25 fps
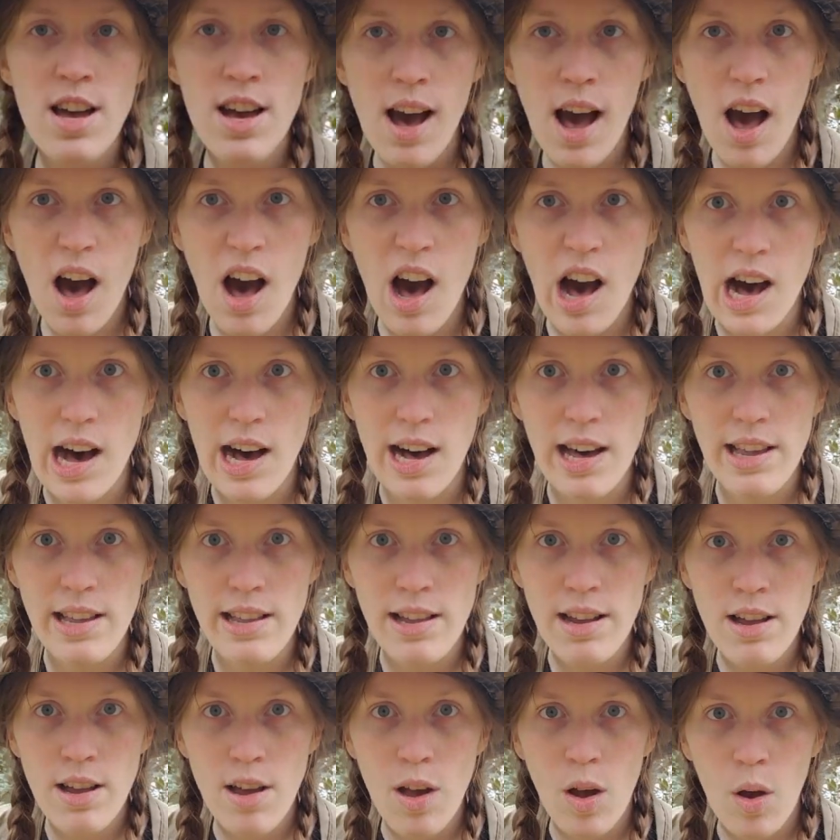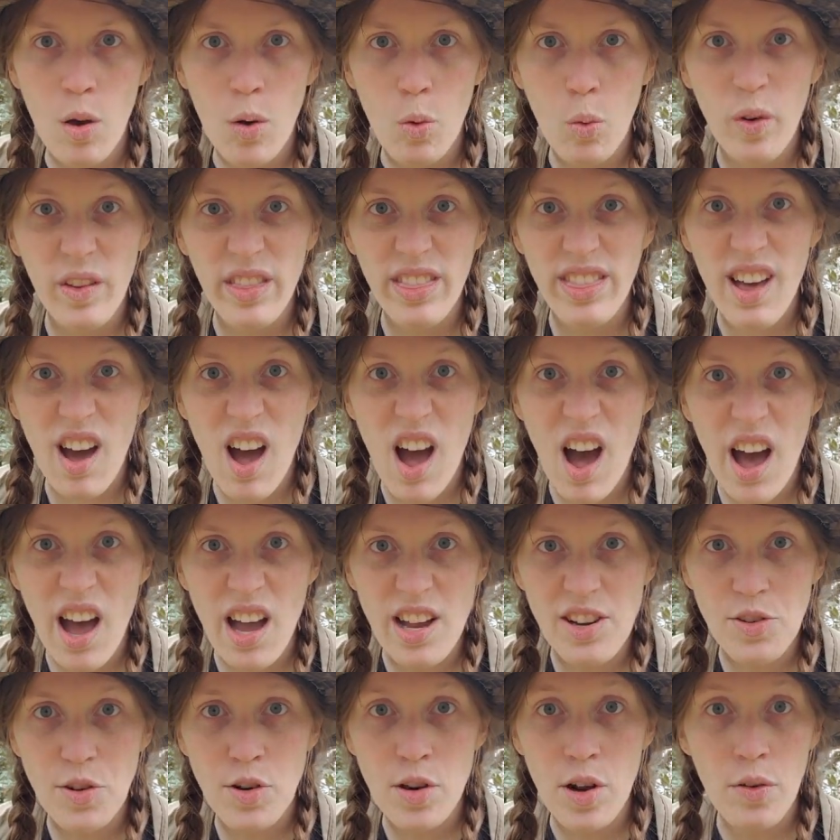on with the
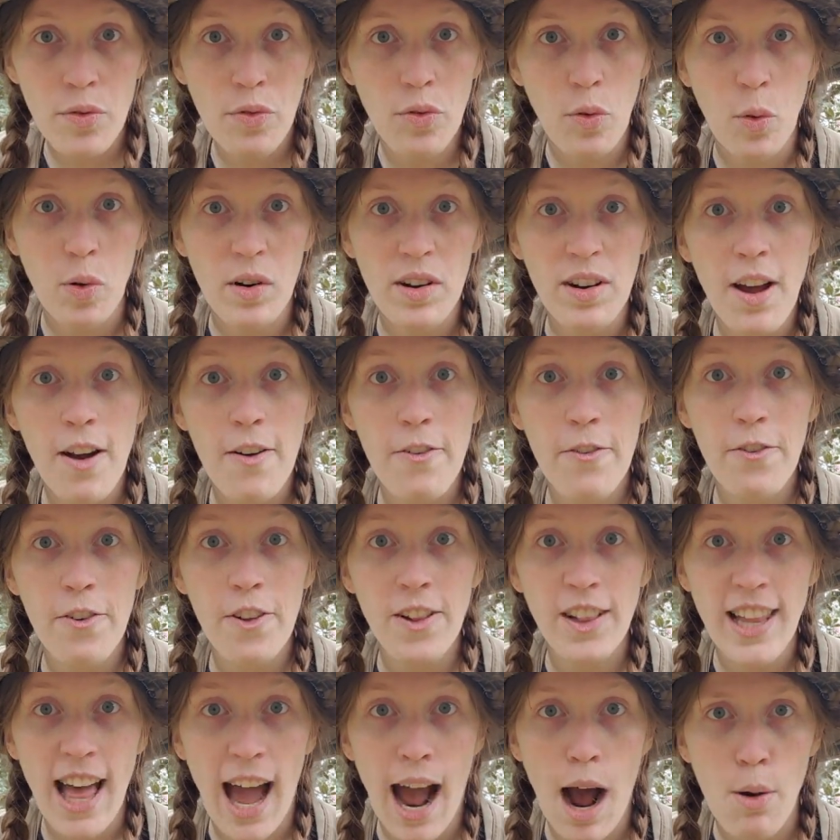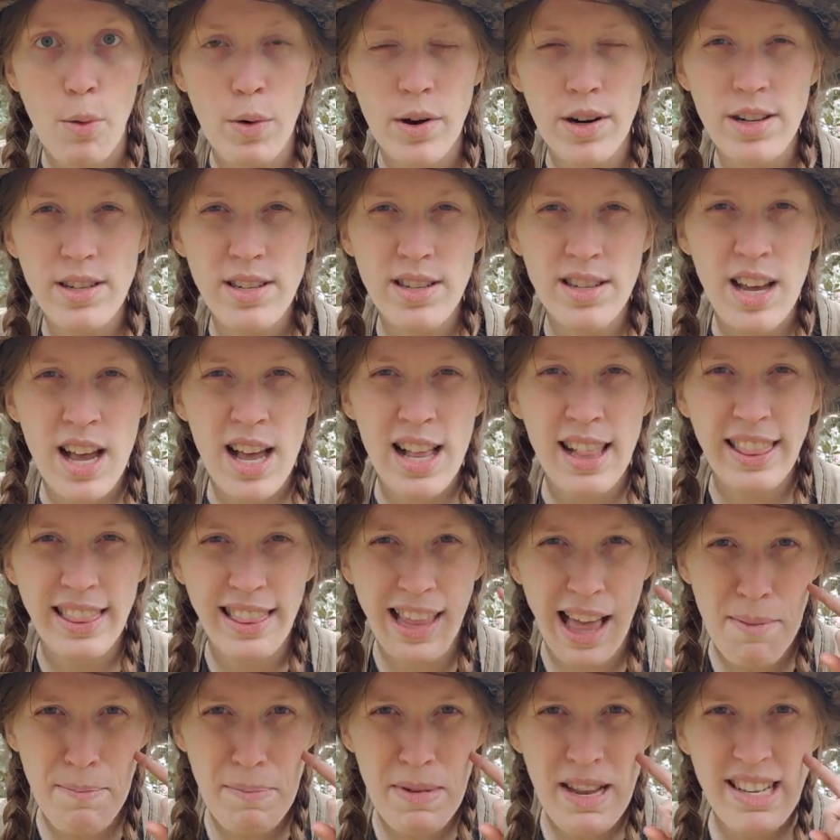hunt for flowers.
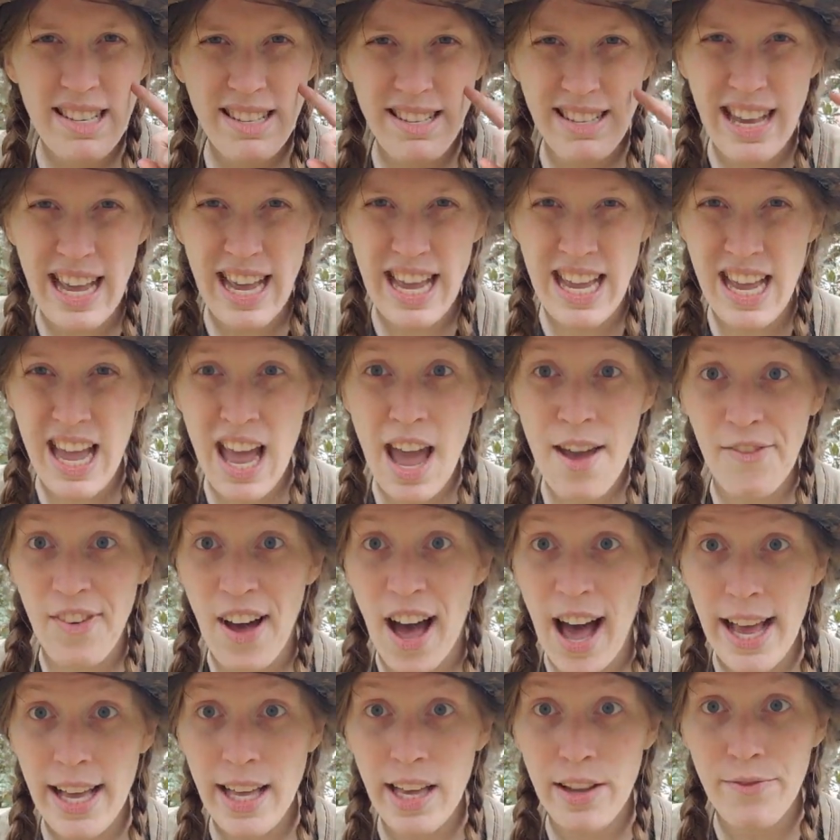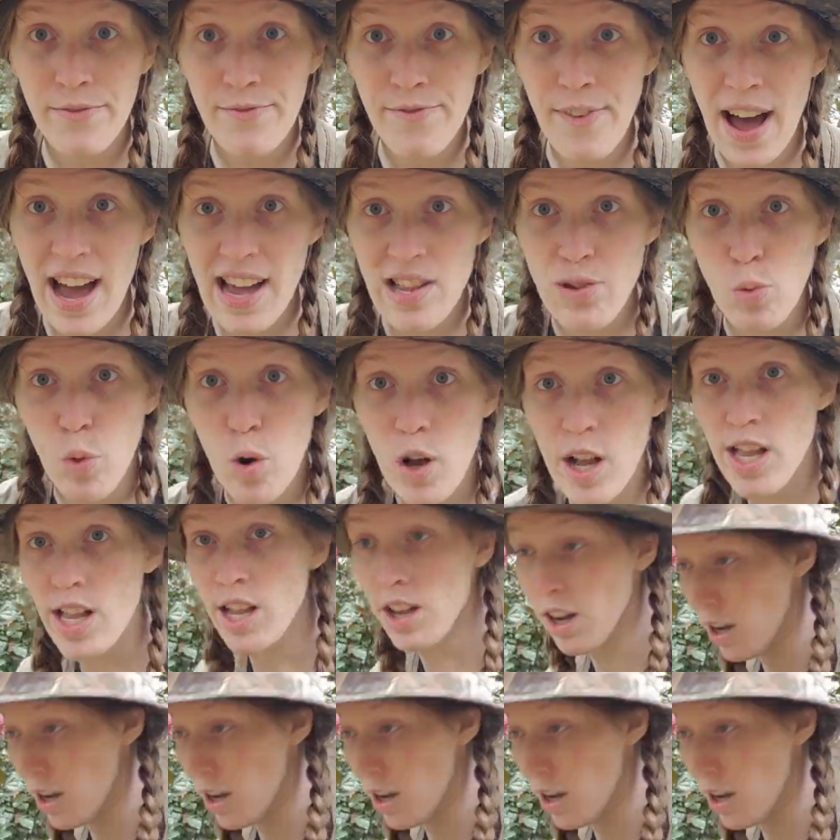Let me see if I can find one.